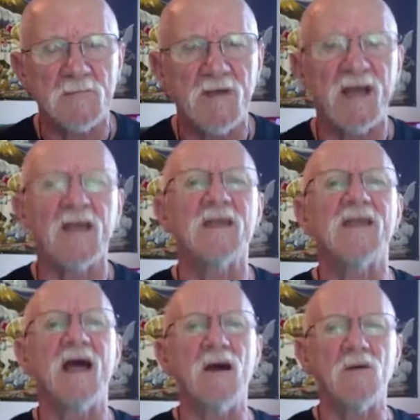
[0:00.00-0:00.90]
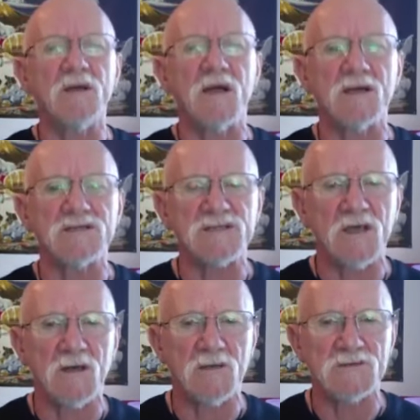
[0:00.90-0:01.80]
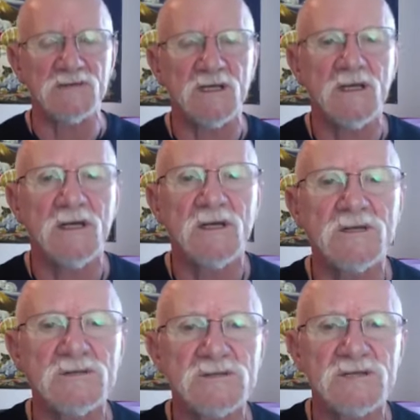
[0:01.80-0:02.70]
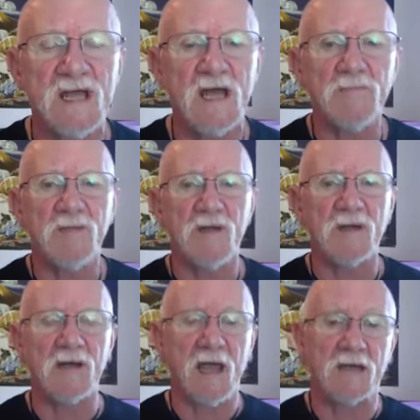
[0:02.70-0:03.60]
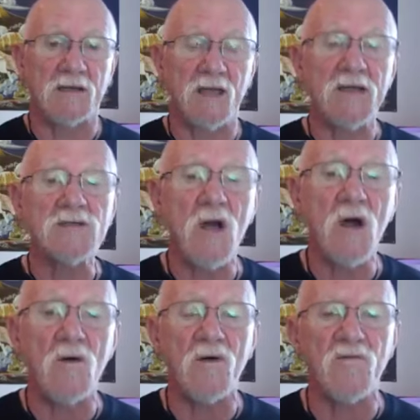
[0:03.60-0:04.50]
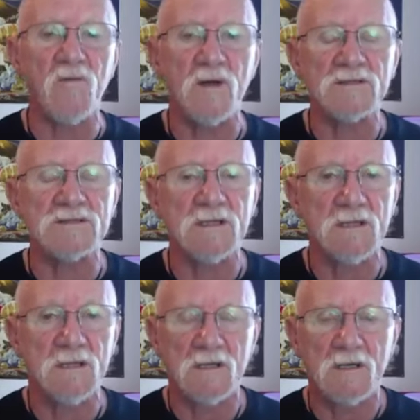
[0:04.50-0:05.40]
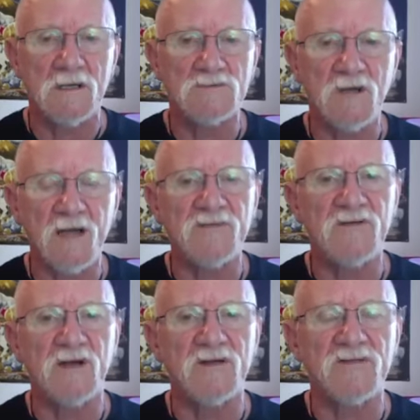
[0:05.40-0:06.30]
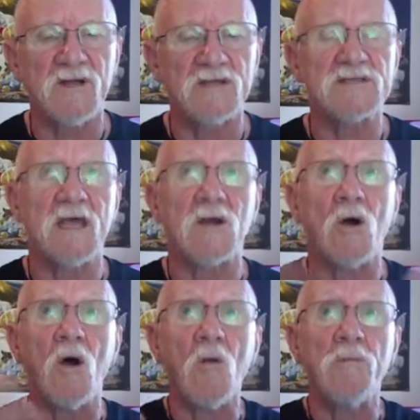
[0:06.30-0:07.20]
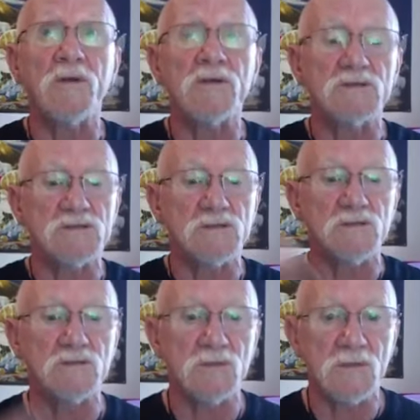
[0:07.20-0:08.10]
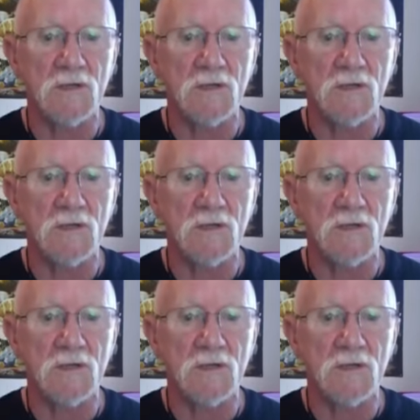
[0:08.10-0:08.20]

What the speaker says: By allowing ourselves to tap in and let go of what's driving us nuts and open to